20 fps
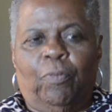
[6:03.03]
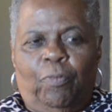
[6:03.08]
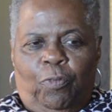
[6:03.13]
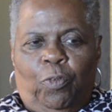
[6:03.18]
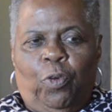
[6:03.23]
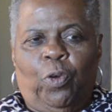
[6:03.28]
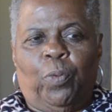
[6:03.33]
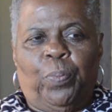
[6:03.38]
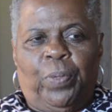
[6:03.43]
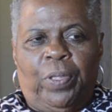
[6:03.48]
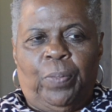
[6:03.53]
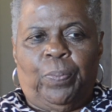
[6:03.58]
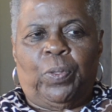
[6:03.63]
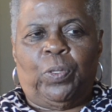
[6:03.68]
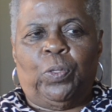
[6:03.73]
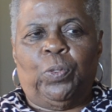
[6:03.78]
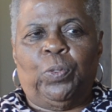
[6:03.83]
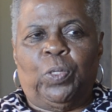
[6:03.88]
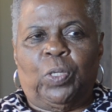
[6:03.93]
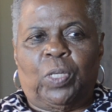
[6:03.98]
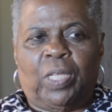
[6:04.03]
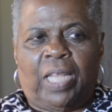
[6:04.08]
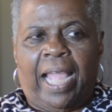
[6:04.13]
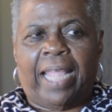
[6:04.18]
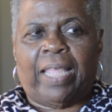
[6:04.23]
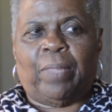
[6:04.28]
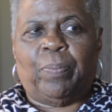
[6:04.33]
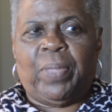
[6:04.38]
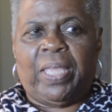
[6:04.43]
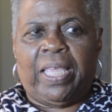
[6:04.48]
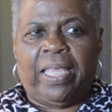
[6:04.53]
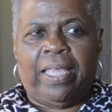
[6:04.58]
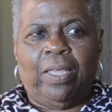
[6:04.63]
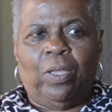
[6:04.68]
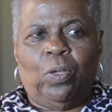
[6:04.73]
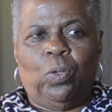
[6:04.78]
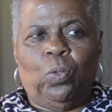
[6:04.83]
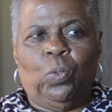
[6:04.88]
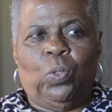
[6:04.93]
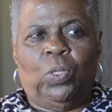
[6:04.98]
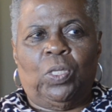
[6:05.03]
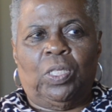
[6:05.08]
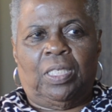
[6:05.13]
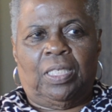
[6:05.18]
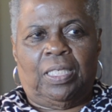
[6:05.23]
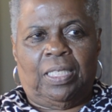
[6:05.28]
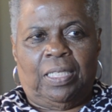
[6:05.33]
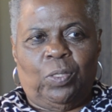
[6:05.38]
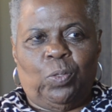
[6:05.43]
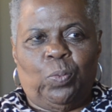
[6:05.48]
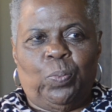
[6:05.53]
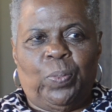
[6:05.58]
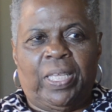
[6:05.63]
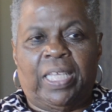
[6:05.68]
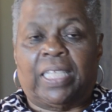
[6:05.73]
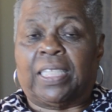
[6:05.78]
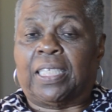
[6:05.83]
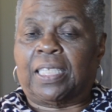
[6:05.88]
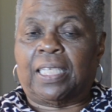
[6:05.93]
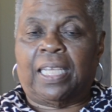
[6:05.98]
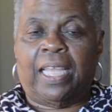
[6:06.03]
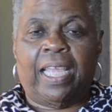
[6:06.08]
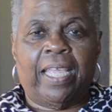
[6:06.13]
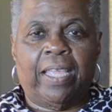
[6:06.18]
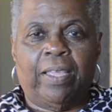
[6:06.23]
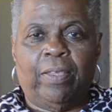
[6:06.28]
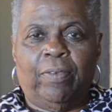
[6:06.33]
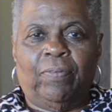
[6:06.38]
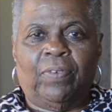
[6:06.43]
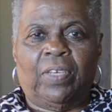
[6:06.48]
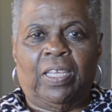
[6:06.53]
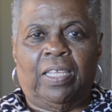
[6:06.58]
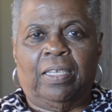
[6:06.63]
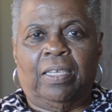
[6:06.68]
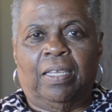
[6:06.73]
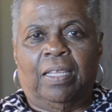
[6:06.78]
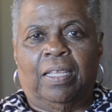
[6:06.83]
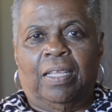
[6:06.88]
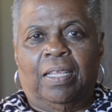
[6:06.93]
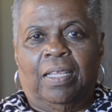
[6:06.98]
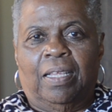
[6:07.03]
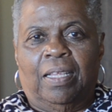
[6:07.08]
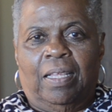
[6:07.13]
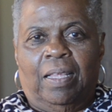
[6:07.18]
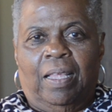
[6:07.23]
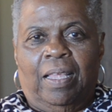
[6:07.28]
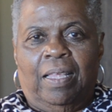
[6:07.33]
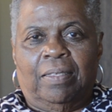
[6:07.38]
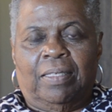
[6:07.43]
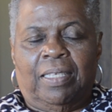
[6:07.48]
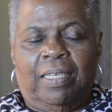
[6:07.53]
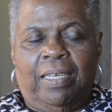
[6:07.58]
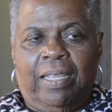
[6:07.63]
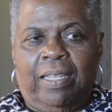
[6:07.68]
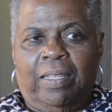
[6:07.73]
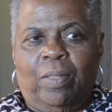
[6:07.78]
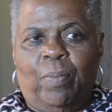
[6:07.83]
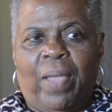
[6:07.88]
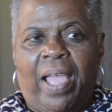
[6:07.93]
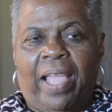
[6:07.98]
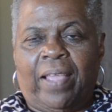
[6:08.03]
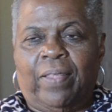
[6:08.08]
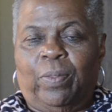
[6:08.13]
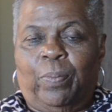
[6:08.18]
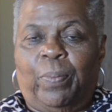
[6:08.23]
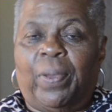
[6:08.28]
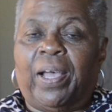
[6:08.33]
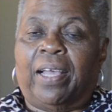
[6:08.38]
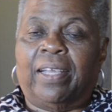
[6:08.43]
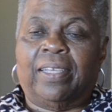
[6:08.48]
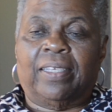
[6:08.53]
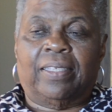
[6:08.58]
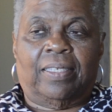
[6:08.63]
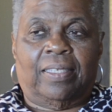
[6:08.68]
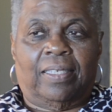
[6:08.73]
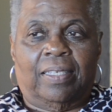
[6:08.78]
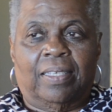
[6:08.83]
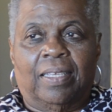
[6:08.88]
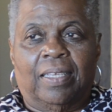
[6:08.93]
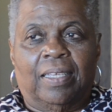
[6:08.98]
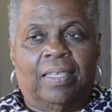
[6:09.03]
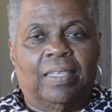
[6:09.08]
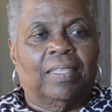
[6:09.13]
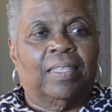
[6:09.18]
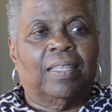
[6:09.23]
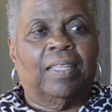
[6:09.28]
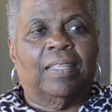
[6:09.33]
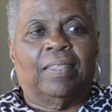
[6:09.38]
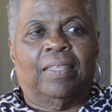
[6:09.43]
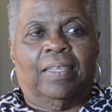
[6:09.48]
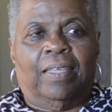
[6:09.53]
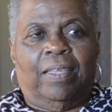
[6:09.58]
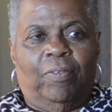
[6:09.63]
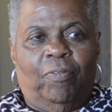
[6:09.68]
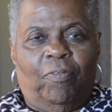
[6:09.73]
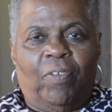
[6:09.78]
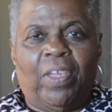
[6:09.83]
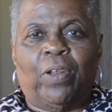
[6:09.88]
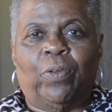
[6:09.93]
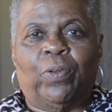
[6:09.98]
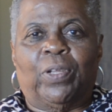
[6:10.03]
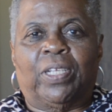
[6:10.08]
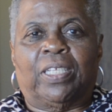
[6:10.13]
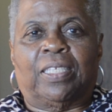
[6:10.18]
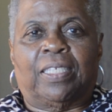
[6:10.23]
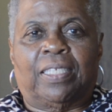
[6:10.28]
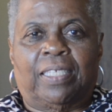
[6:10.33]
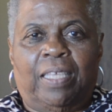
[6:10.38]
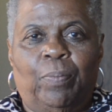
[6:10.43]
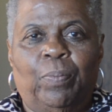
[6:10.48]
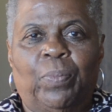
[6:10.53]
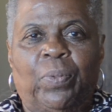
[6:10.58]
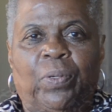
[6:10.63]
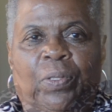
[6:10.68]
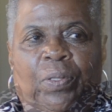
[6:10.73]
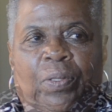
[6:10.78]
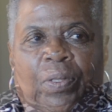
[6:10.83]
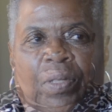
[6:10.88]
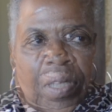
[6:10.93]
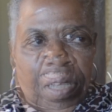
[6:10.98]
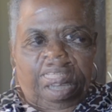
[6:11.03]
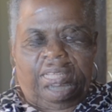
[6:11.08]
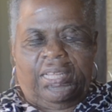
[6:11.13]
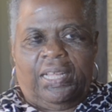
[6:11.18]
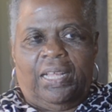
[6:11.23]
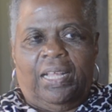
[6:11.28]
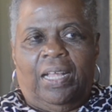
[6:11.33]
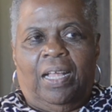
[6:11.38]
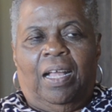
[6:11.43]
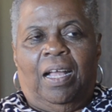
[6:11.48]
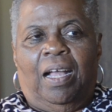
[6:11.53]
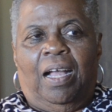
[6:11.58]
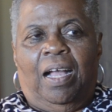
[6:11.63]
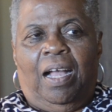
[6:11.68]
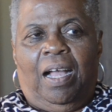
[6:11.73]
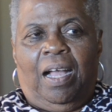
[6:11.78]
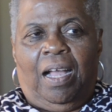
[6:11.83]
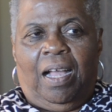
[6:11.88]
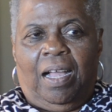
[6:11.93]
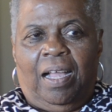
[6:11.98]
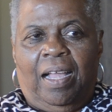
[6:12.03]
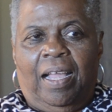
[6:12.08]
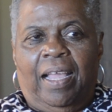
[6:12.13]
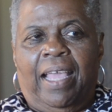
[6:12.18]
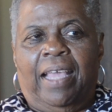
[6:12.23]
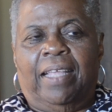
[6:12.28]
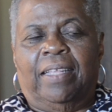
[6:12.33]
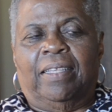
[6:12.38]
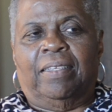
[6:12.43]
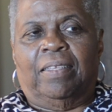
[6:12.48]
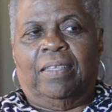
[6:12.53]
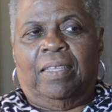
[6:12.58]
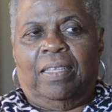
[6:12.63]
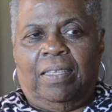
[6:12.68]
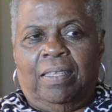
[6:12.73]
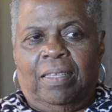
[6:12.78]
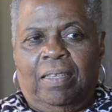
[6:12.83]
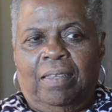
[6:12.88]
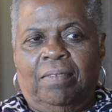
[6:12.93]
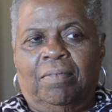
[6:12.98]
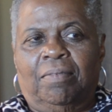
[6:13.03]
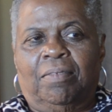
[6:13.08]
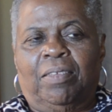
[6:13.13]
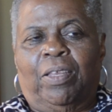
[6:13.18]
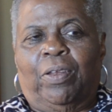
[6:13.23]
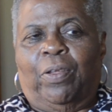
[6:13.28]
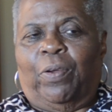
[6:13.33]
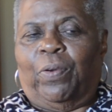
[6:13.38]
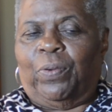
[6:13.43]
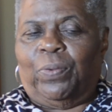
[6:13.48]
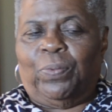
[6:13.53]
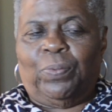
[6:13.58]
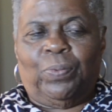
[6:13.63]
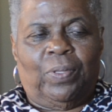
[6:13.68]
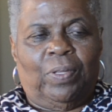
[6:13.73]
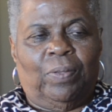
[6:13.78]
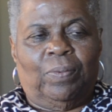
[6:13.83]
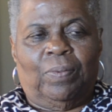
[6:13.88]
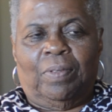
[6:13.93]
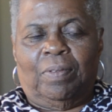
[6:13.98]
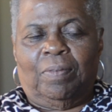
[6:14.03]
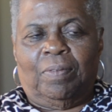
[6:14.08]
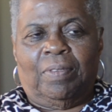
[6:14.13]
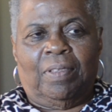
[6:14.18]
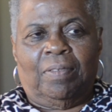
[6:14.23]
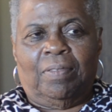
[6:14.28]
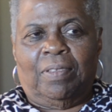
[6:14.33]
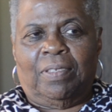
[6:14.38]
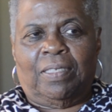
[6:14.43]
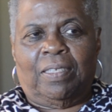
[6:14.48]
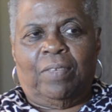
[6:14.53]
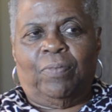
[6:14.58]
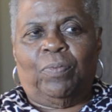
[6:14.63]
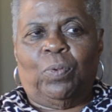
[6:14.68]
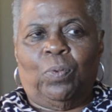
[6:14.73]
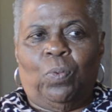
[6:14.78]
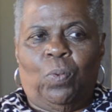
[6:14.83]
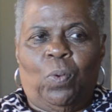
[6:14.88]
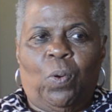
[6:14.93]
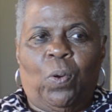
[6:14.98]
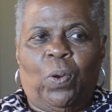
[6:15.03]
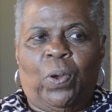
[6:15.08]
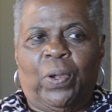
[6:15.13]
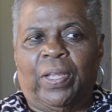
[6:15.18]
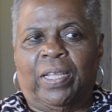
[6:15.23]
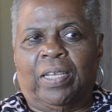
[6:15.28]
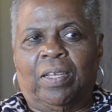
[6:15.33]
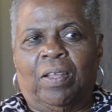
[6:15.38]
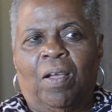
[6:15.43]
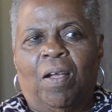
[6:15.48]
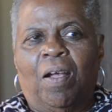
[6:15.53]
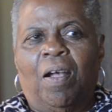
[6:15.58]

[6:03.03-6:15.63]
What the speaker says: For people who look like me, who could still be enslaved and sitting in the back of the bus, the Confederate symbol, and you know, the Civil War, and